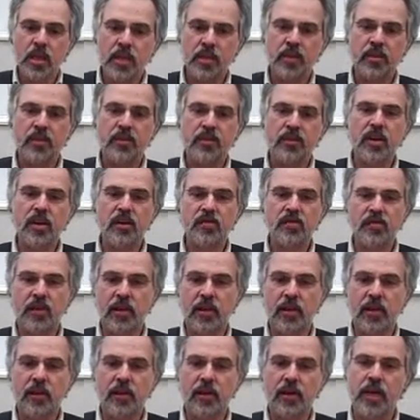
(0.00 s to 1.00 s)
In the third
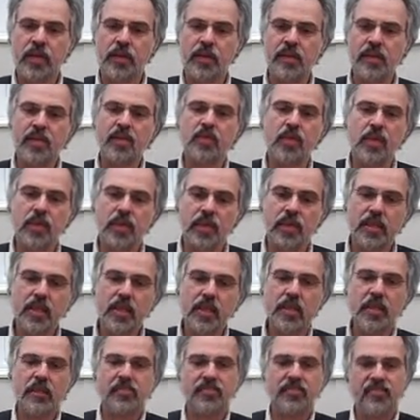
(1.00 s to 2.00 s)
video, I'll deal with
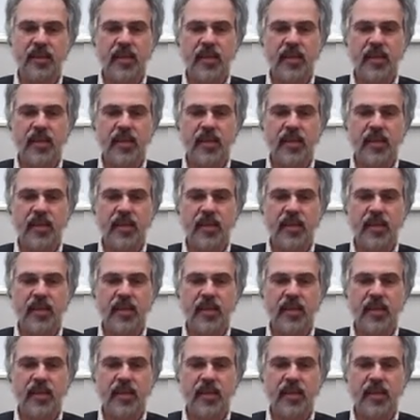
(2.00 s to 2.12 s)
another